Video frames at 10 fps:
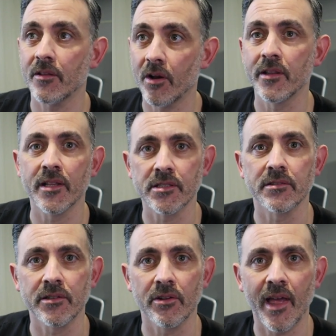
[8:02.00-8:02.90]
I need to
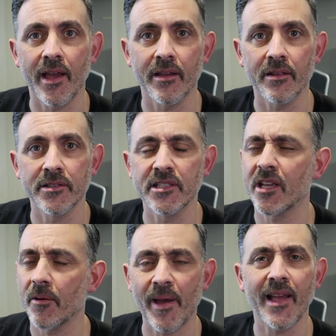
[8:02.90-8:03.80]
do that. I need
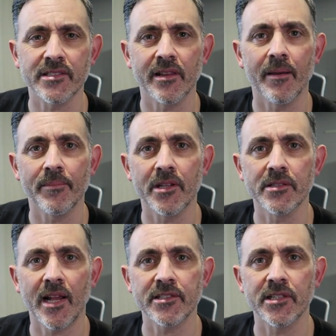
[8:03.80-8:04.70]
to go back to that,
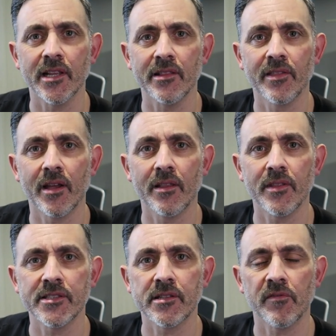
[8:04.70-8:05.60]
because actually that
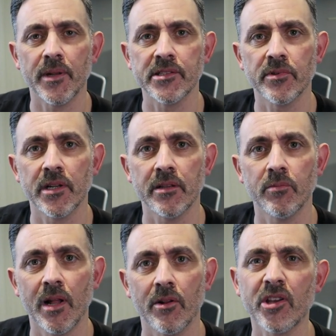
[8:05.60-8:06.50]
this stuff plays really
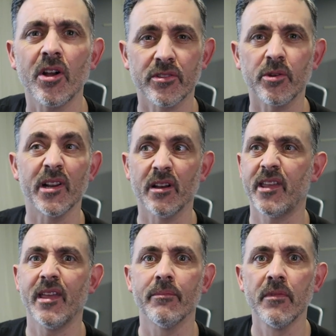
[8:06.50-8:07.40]
well. I can't do it
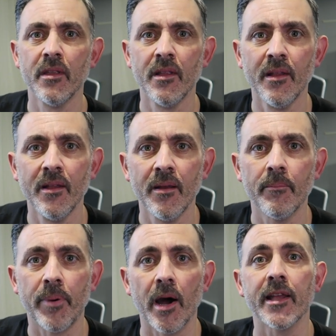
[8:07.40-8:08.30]
like him,
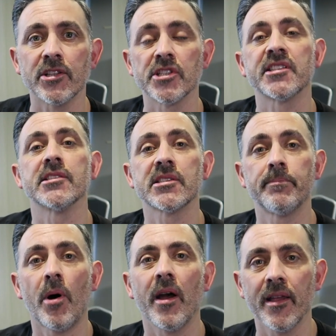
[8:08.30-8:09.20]
but it just
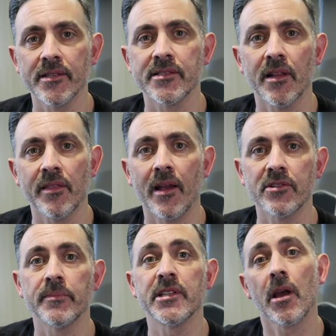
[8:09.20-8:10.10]
inspires
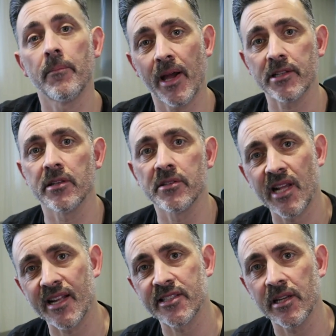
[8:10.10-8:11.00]
that to me to go back to those
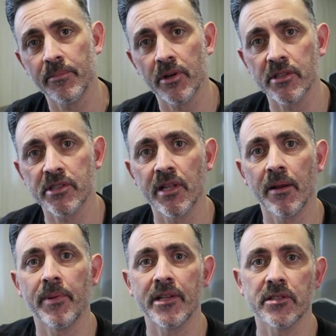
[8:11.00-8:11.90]
Cassidy books and
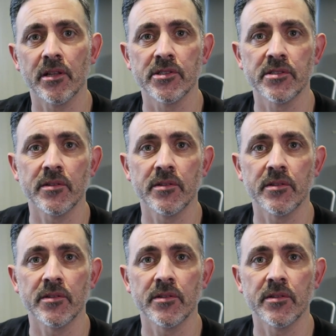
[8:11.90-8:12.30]
that back to